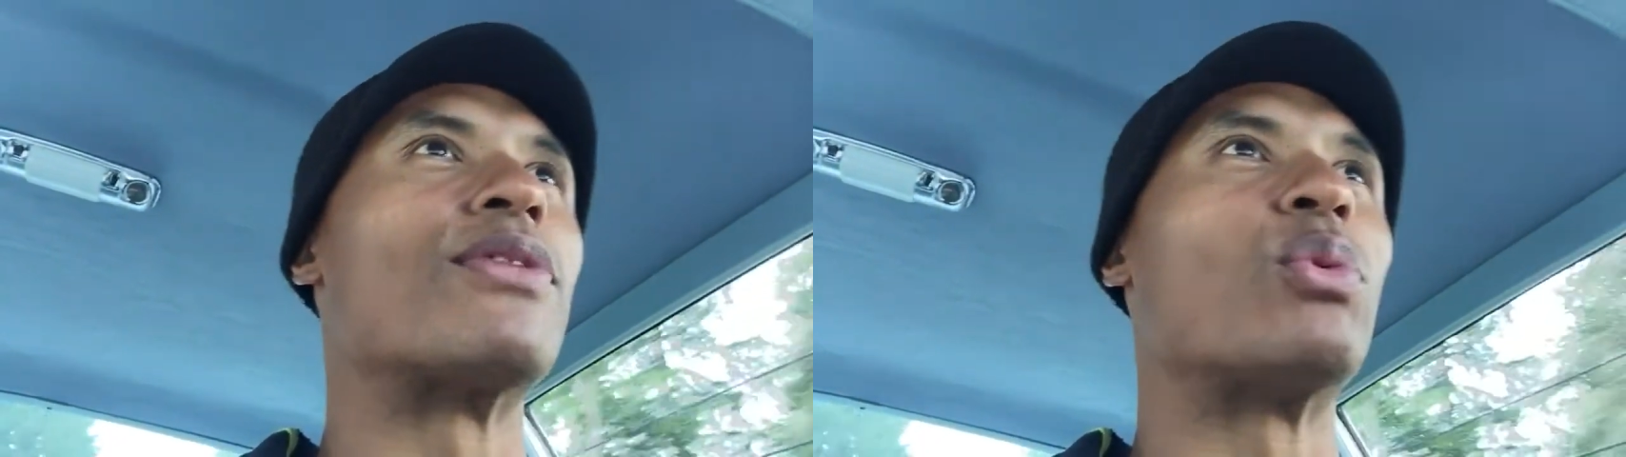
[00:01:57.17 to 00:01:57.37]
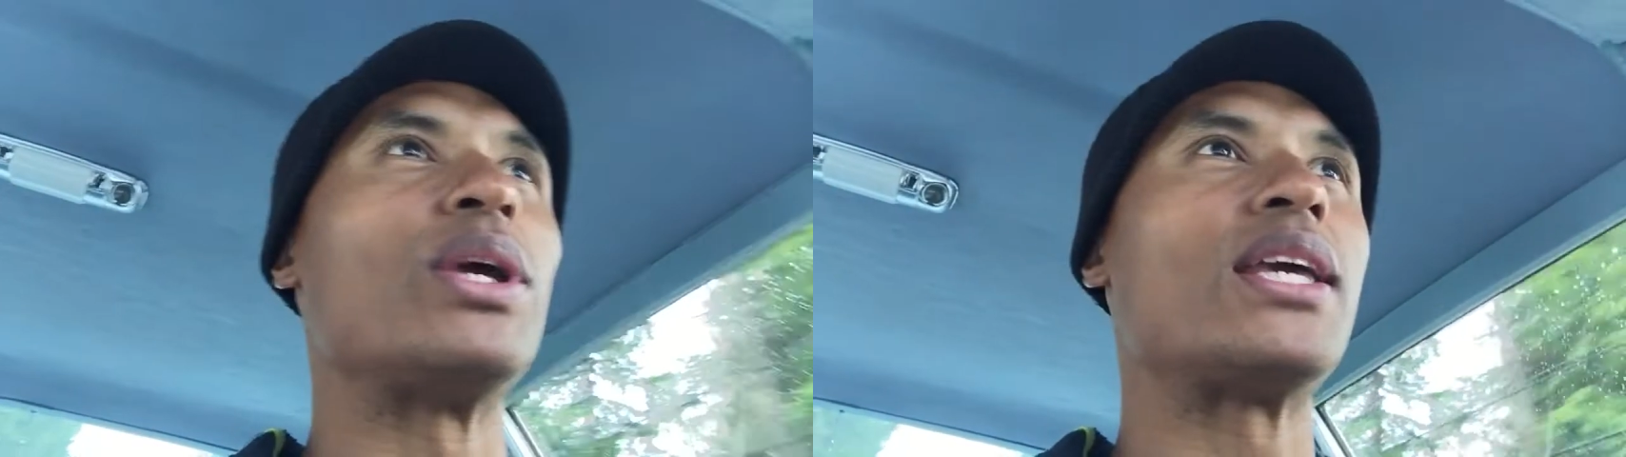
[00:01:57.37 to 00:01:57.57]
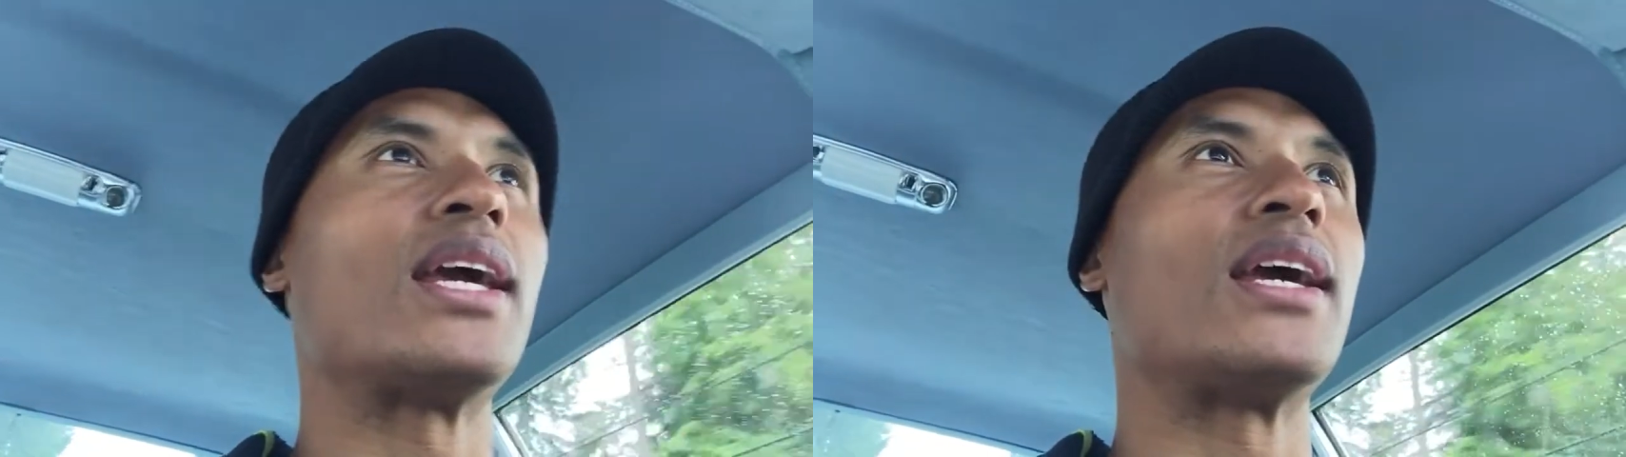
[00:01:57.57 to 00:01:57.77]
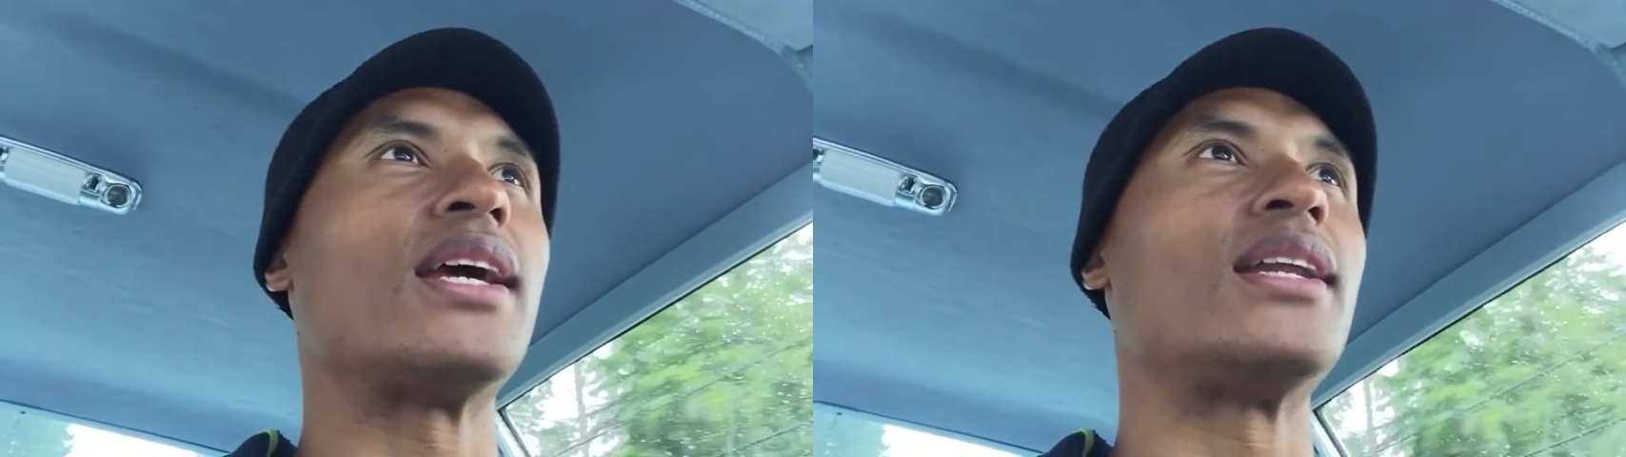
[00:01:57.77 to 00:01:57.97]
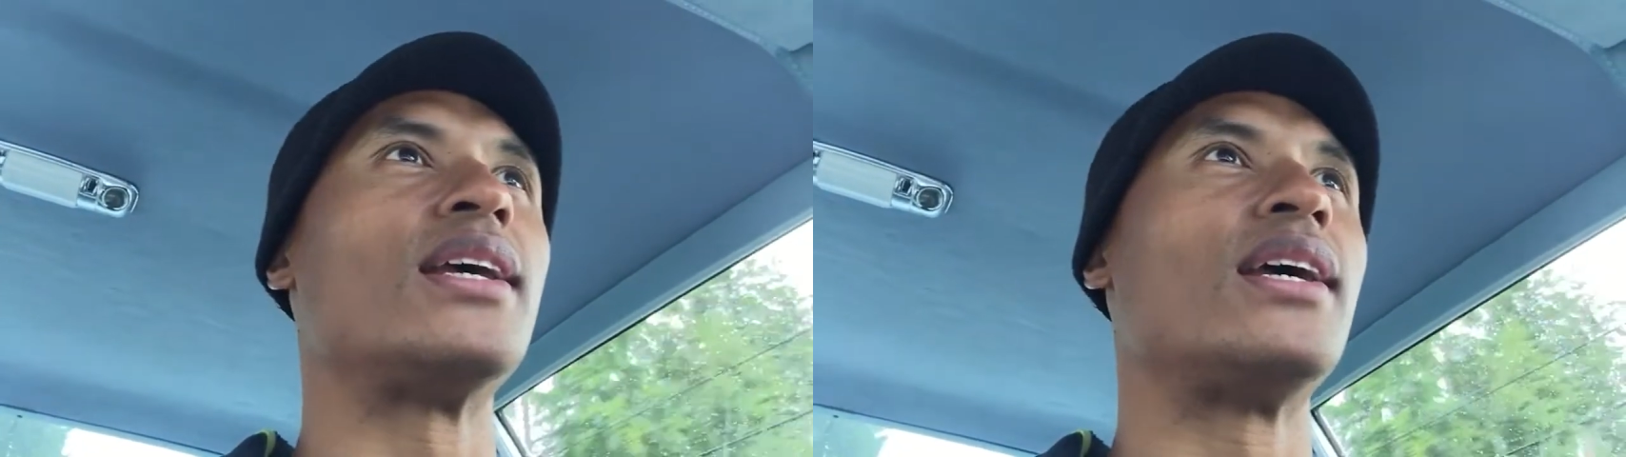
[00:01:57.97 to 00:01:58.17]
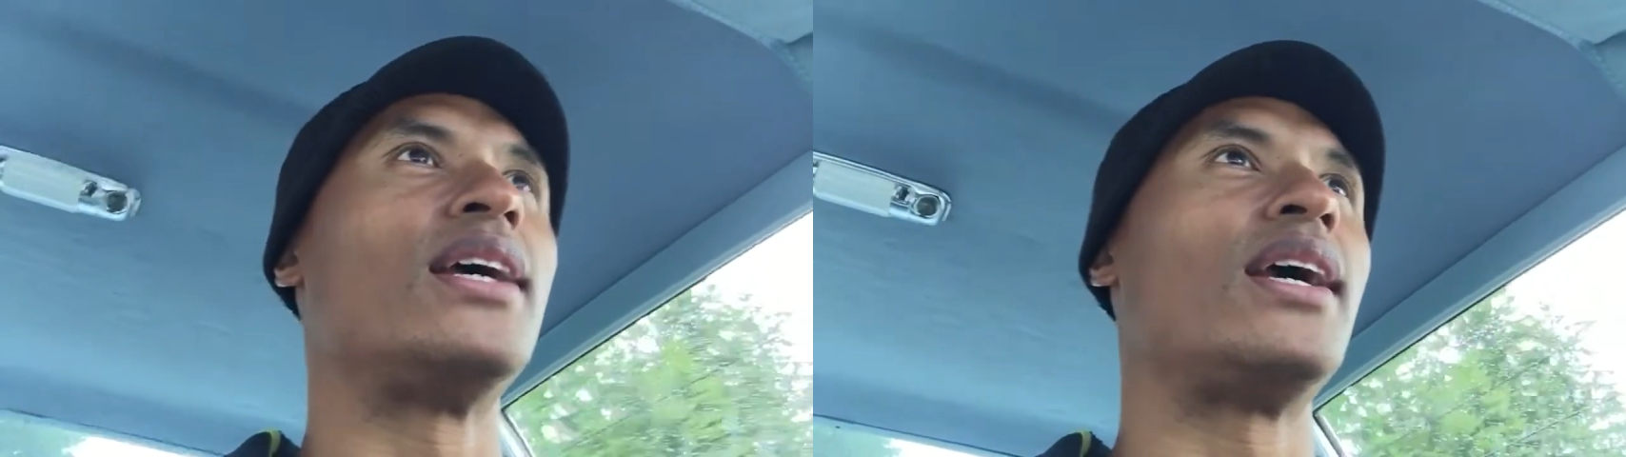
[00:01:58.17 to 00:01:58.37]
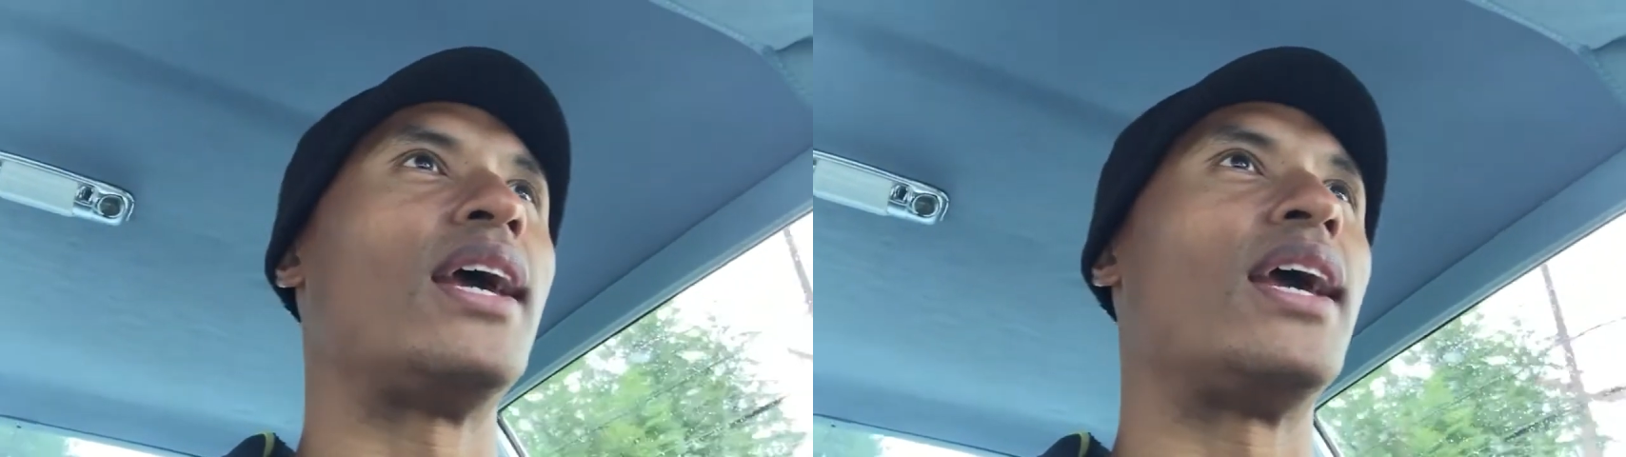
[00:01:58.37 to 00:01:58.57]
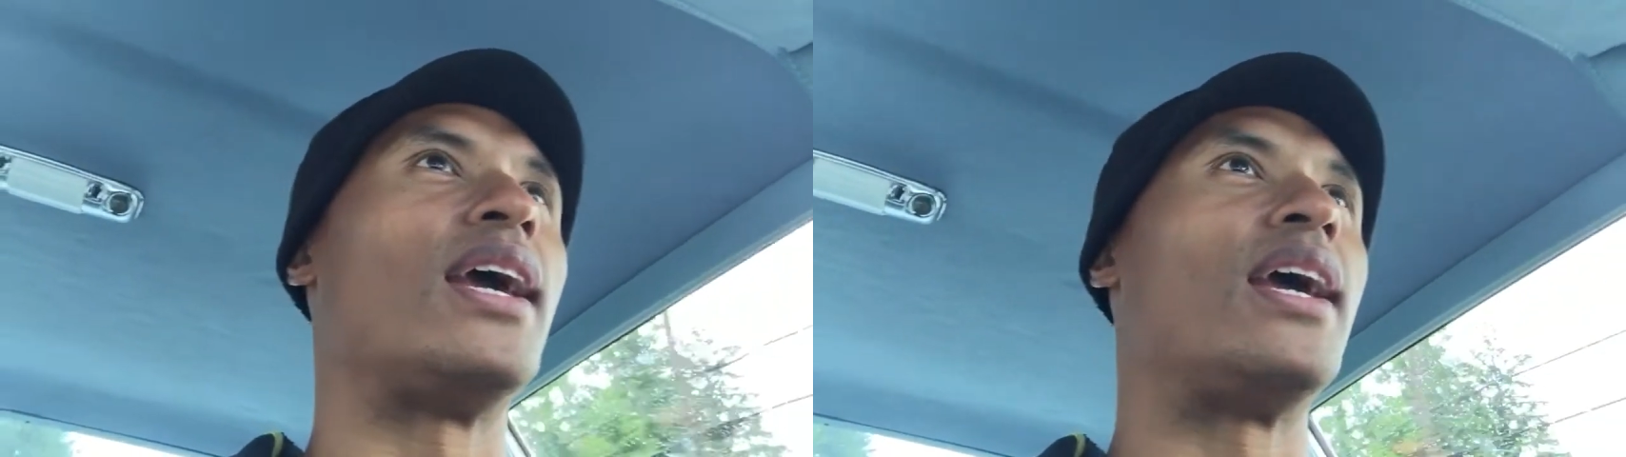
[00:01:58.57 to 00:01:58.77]
the weekend,
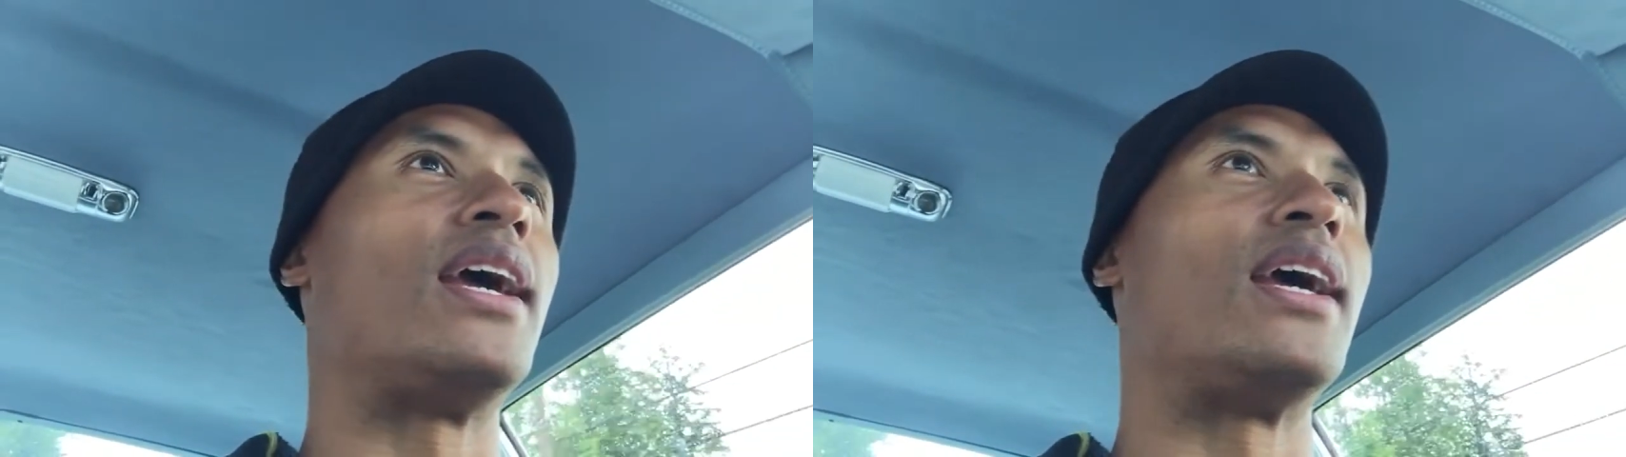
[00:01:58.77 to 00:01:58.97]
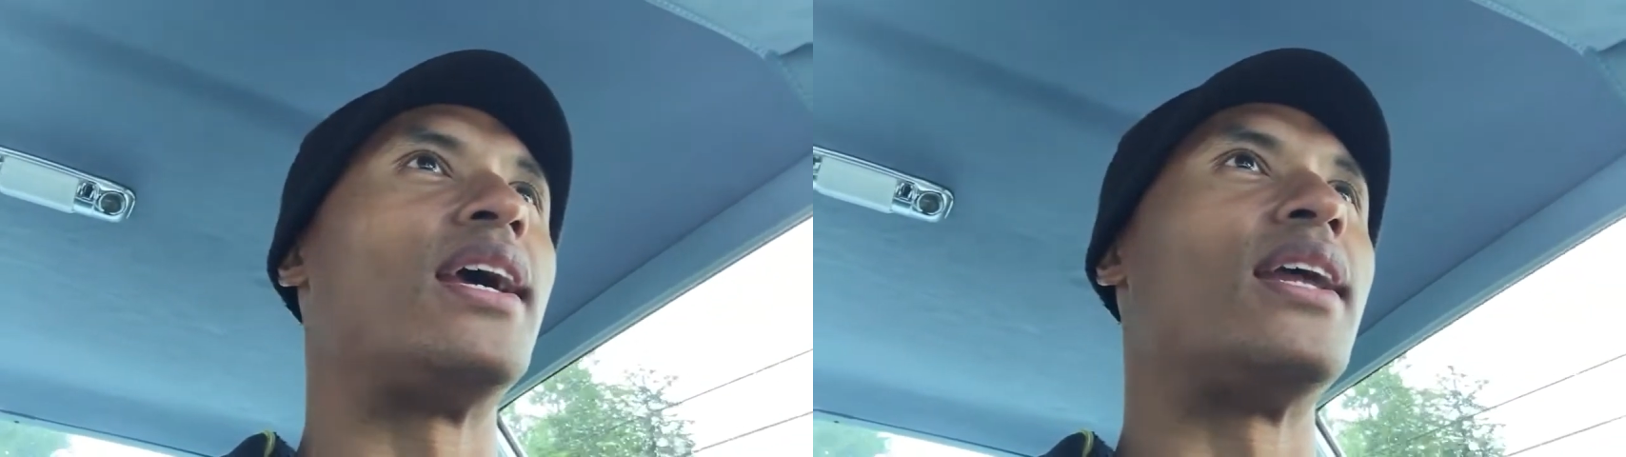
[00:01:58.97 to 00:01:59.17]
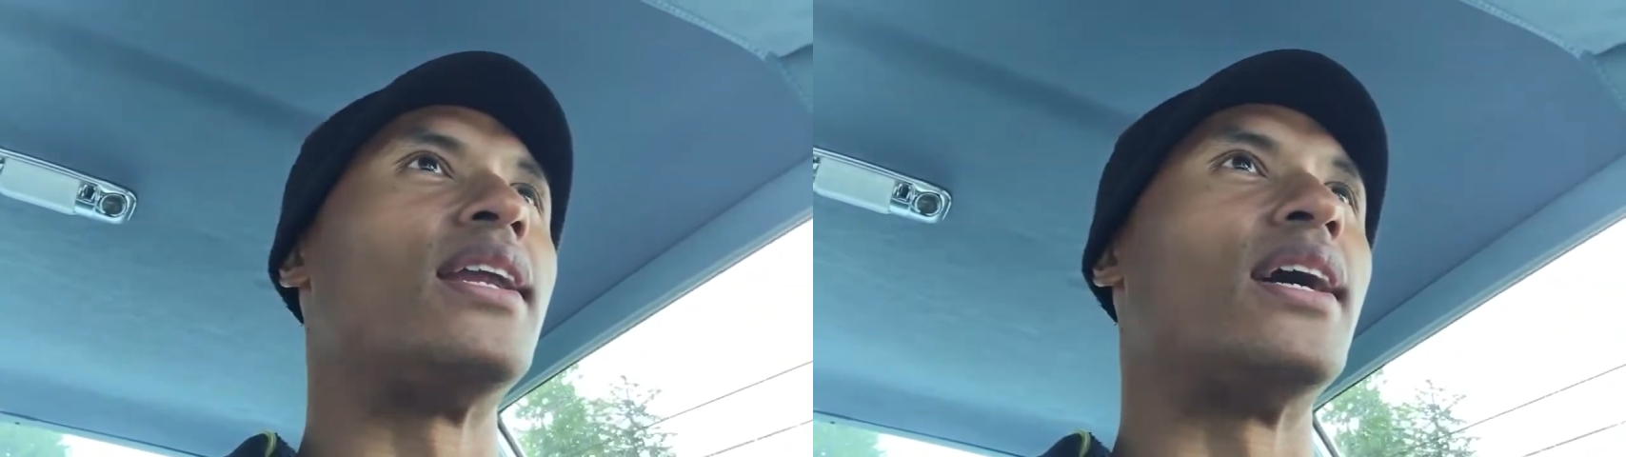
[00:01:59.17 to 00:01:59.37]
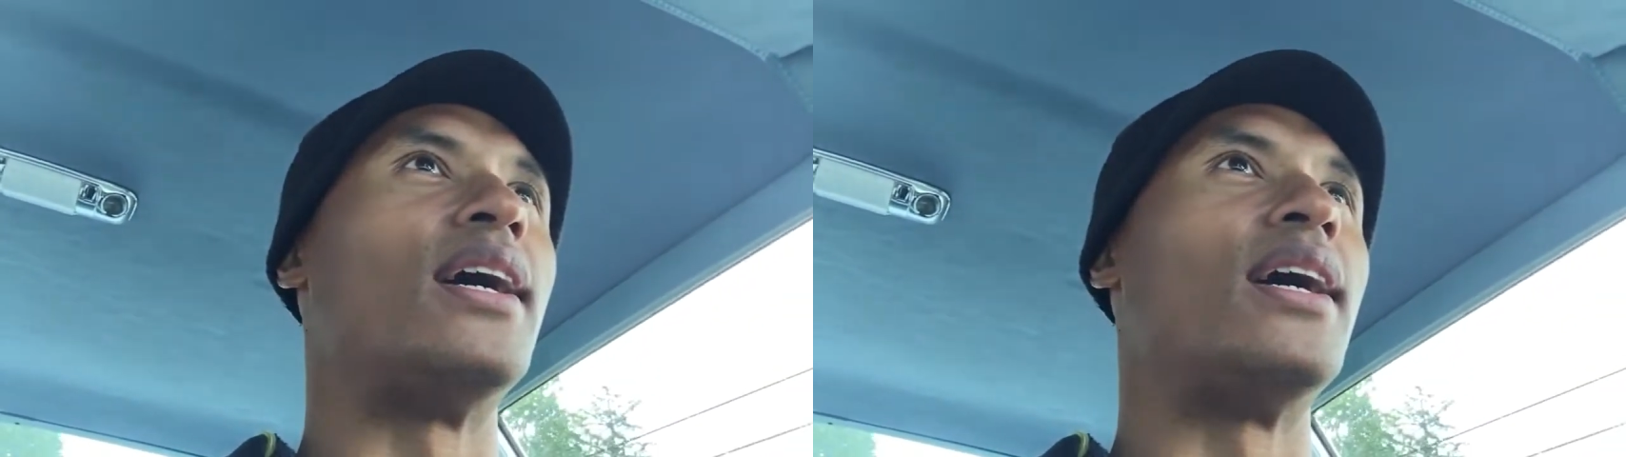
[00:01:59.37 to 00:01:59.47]
and